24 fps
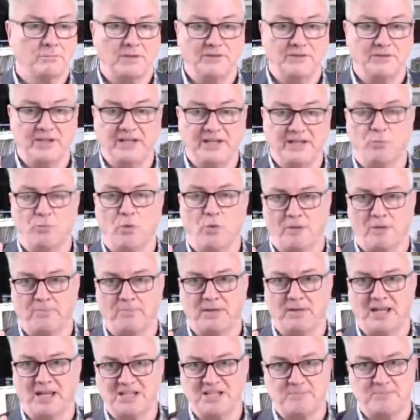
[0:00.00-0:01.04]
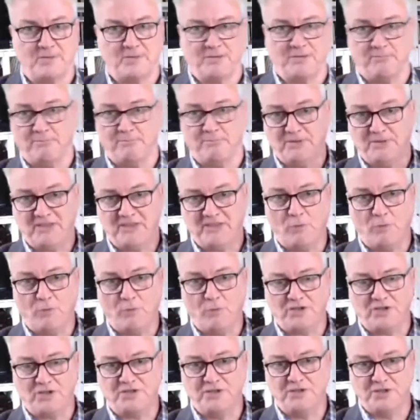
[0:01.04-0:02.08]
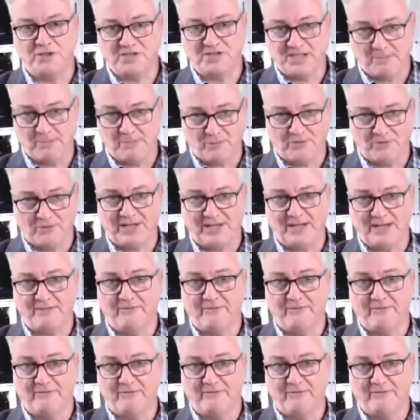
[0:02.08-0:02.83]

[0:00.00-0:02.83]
needed work placement, but they wanted to do something with, say,